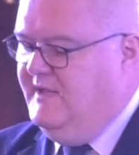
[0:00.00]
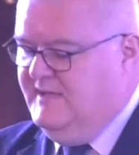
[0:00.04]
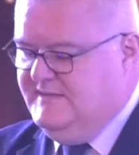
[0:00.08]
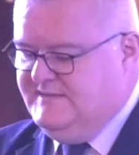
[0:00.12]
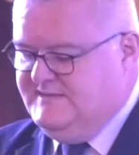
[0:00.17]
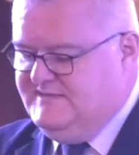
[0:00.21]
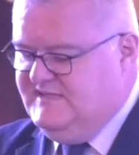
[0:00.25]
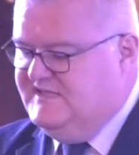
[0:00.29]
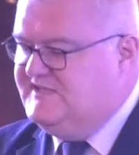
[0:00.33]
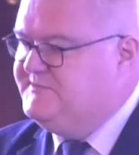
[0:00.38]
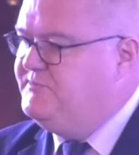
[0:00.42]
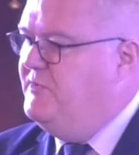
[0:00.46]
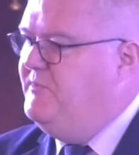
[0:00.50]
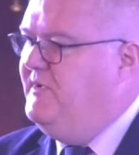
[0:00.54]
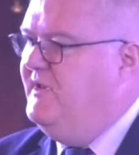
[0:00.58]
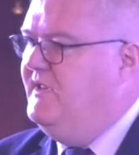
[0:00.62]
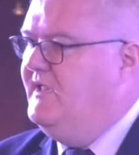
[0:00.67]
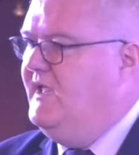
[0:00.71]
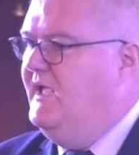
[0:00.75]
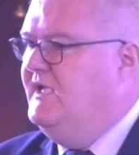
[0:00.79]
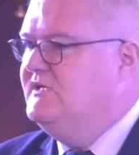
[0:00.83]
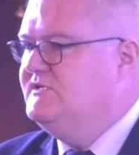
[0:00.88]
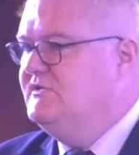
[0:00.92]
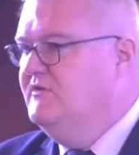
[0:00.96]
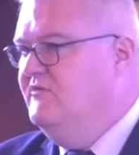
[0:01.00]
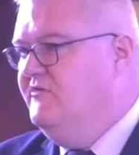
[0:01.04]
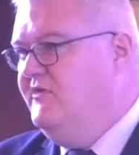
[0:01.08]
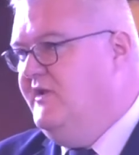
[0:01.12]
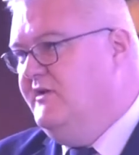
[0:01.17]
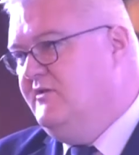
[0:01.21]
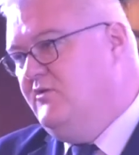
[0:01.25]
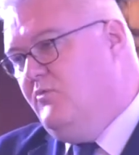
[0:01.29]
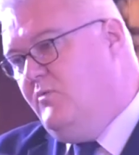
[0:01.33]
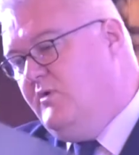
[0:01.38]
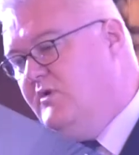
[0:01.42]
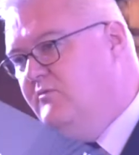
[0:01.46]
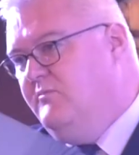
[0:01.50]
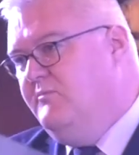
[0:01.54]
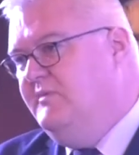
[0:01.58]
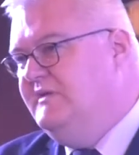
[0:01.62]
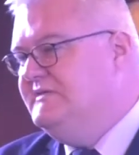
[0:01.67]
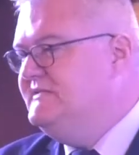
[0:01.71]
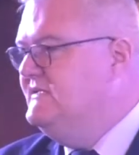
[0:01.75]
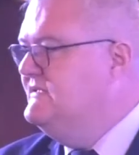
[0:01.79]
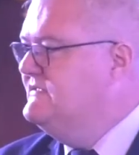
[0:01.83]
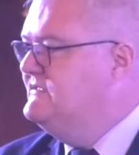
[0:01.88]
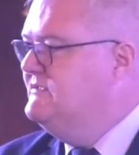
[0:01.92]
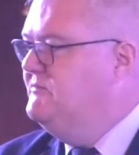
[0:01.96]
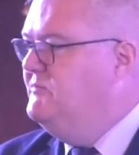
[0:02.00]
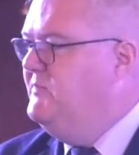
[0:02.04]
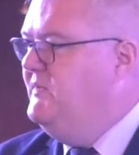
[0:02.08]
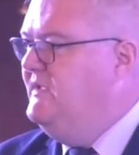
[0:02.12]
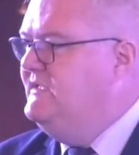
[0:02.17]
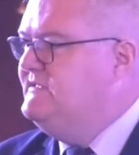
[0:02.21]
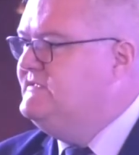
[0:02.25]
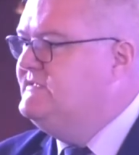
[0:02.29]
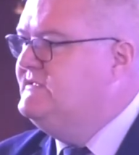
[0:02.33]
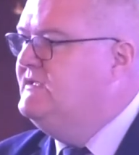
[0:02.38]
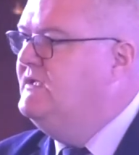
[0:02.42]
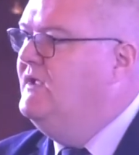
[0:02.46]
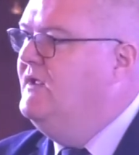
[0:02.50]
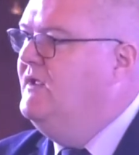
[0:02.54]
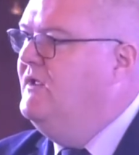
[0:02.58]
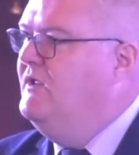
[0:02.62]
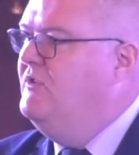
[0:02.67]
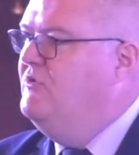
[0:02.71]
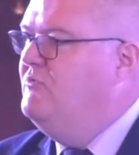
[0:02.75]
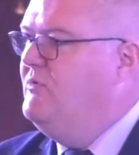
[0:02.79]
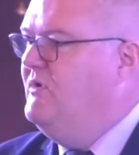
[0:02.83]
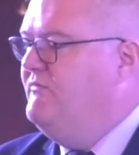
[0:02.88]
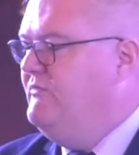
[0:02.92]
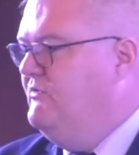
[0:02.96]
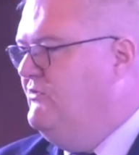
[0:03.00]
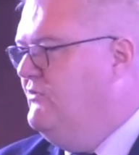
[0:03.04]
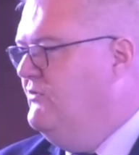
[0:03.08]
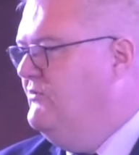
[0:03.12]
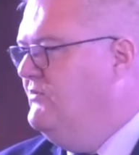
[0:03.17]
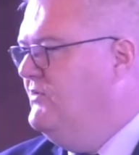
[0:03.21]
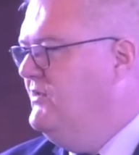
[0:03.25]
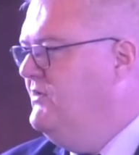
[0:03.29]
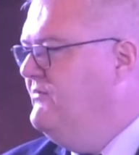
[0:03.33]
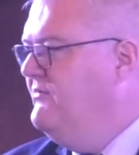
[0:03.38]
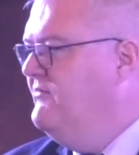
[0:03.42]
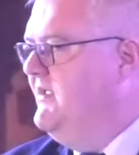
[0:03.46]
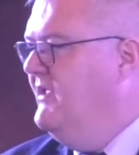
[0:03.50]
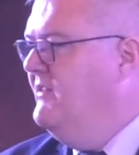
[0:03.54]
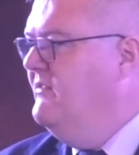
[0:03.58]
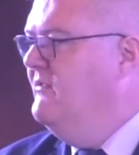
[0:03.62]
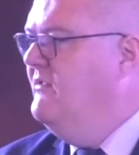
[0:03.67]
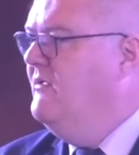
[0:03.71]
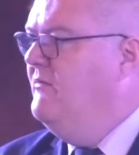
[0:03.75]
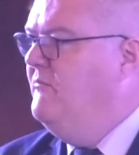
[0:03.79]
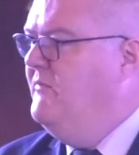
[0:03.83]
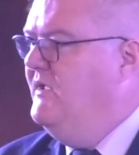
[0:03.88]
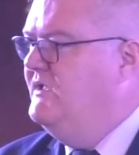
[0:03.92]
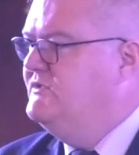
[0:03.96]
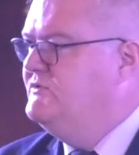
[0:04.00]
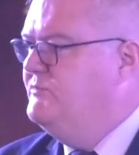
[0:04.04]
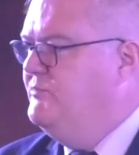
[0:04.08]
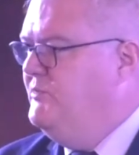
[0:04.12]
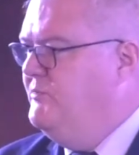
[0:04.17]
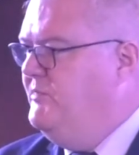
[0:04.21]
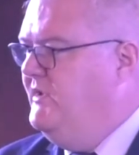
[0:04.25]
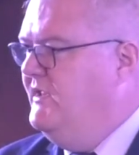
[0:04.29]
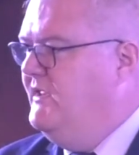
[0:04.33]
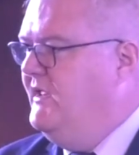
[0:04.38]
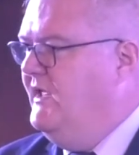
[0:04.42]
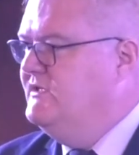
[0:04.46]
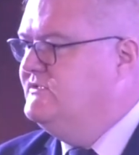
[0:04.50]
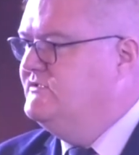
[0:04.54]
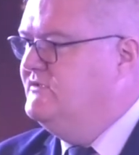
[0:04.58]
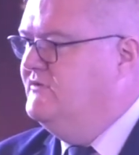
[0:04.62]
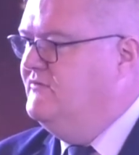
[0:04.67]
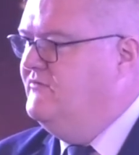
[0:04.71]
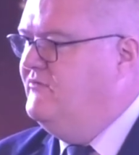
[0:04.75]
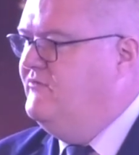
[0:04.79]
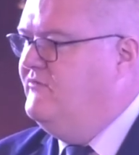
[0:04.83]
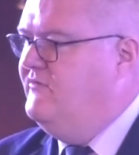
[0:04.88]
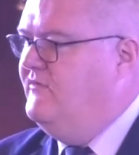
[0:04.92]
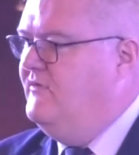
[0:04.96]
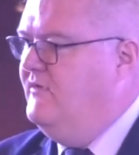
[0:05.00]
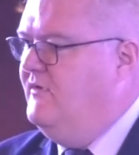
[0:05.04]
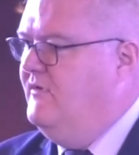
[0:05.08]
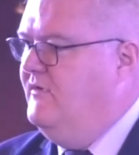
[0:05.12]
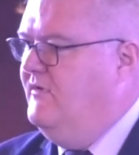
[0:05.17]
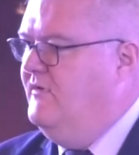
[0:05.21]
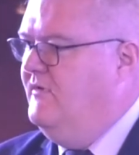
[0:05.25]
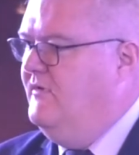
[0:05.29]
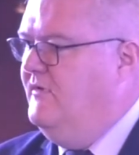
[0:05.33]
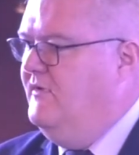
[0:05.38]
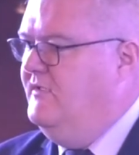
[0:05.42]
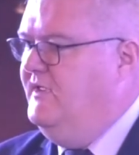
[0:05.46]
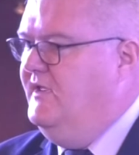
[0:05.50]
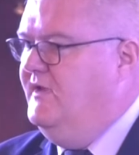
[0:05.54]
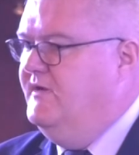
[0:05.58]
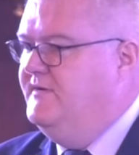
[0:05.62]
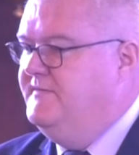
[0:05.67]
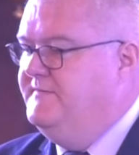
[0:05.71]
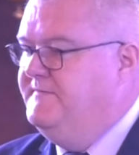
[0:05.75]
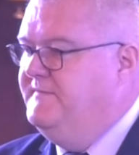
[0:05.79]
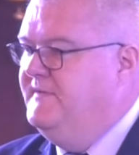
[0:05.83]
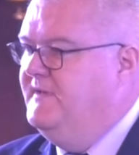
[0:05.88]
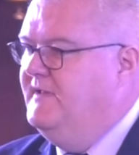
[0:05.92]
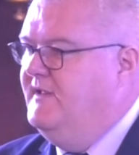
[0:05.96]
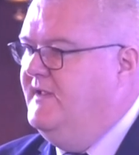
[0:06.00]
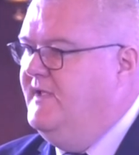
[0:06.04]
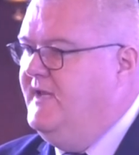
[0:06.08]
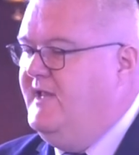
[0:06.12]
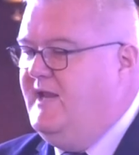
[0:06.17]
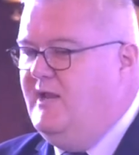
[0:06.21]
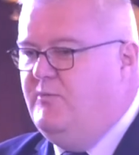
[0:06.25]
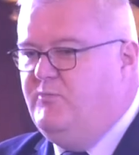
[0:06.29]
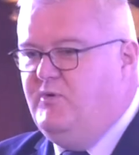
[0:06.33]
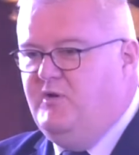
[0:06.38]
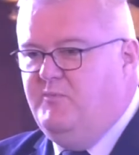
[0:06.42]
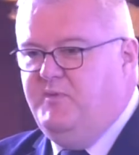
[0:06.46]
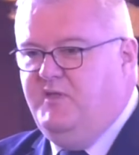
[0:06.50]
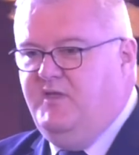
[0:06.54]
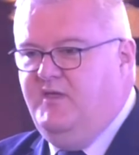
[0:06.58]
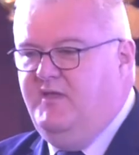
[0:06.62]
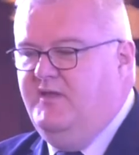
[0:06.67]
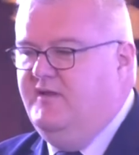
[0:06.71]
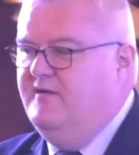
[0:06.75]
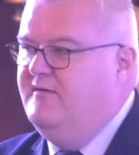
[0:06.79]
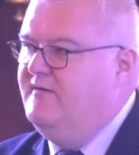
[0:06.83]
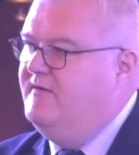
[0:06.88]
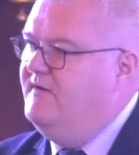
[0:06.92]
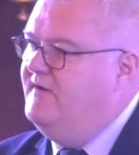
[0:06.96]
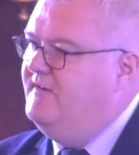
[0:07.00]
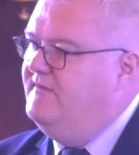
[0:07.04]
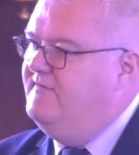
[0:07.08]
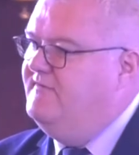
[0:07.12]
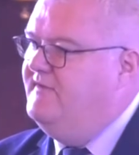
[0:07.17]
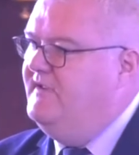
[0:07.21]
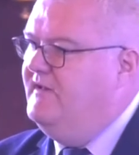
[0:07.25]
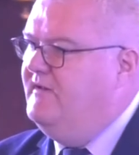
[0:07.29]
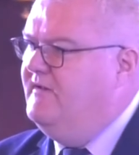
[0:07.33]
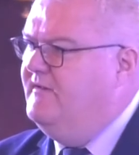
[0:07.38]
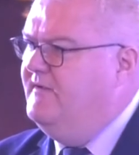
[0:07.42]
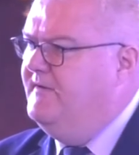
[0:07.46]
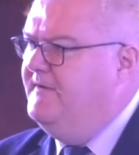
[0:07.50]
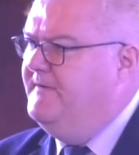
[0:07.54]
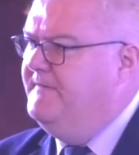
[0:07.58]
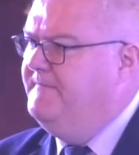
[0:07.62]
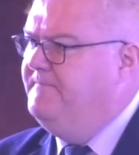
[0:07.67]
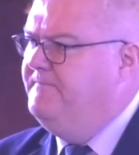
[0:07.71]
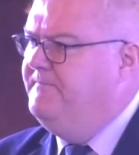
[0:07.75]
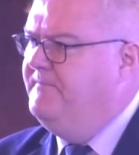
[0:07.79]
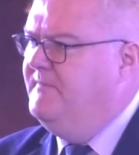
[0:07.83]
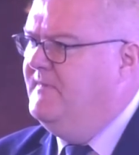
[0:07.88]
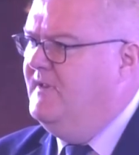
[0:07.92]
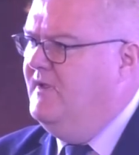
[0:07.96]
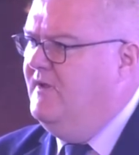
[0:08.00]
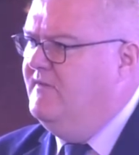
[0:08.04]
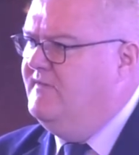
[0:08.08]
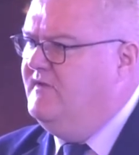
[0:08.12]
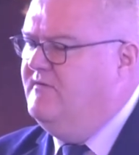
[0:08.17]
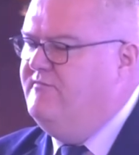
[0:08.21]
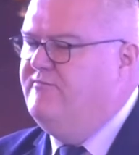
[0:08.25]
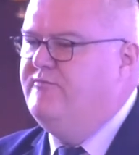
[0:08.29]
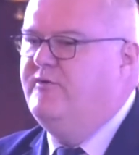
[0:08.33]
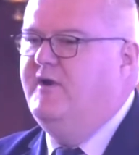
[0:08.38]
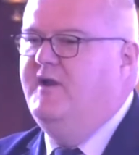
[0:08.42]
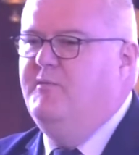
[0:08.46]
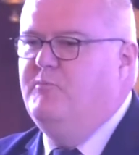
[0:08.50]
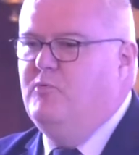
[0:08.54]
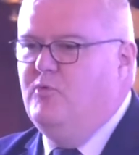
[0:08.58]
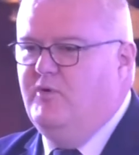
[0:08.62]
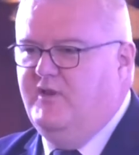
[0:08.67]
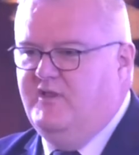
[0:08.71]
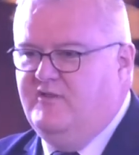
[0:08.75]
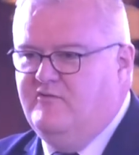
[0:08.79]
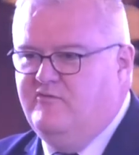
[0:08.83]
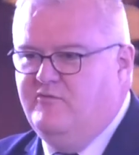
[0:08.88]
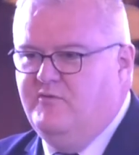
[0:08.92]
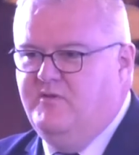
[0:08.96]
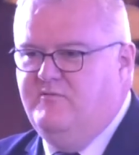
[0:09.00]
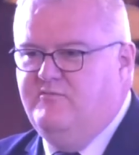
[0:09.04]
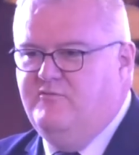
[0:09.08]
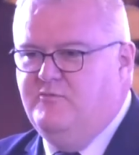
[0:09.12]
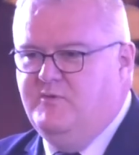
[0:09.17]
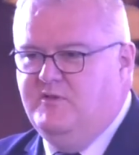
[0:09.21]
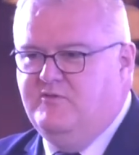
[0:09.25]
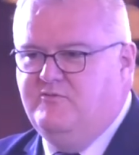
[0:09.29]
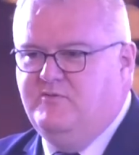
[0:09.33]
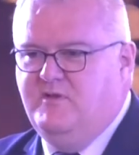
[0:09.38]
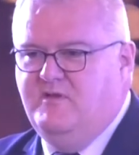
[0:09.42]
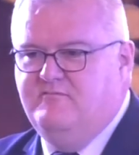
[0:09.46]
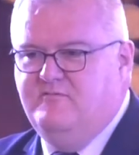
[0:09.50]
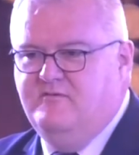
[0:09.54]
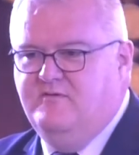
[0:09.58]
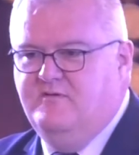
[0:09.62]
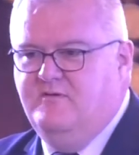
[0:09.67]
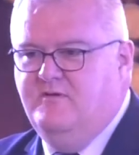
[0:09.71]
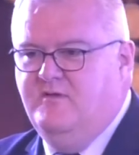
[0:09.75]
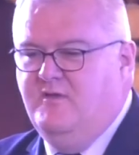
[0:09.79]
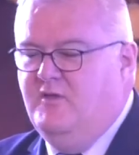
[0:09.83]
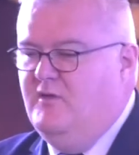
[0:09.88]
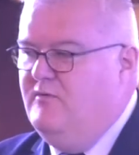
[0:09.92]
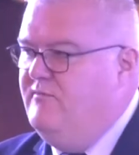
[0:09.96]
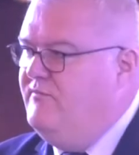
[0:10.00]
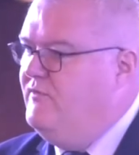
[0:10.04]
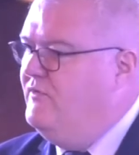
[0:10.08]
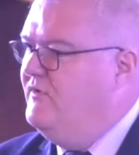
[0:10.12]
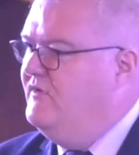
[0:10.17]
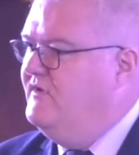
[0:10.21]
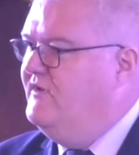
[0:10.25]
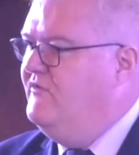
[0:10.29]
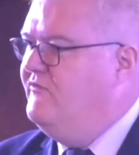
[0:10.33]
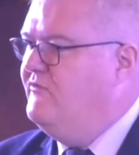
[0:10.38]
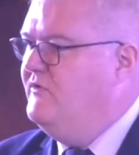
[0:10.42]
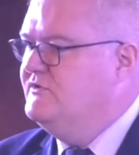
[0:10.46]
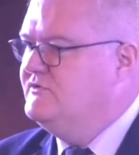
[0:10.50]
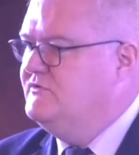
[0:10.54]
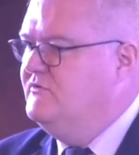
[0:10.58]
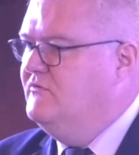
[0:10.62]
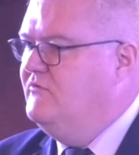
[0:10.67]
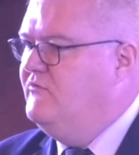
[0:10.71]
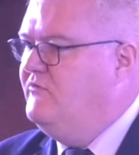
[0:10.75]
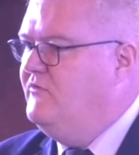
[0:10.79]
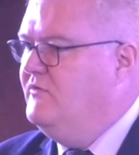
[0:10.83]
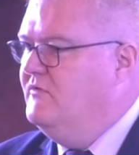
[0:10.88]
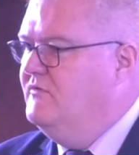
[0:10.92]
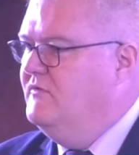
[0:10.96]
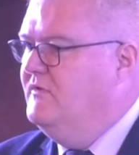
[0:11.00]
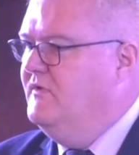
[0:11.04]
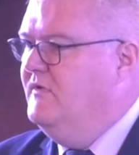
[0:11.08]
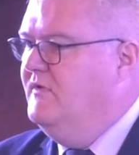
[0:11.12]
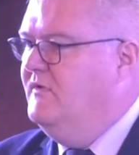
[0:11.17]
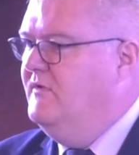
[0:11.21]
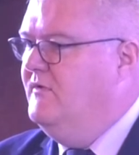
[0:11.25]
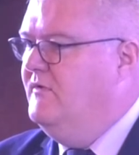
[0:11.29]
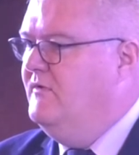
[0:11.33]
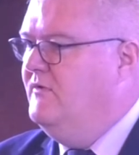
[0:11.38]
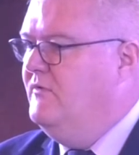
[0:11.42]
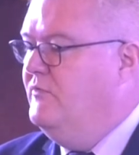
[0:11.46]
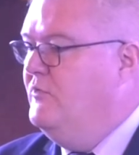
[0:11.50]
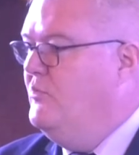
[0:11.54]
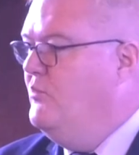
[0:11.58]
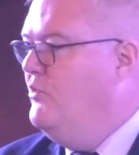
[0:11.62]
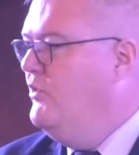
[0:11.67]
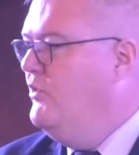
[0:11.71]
6 publications like the one on business and peace, to have a total of 10 major publications a year. And I will be here until Friday morning. So if you want to have further discussions on the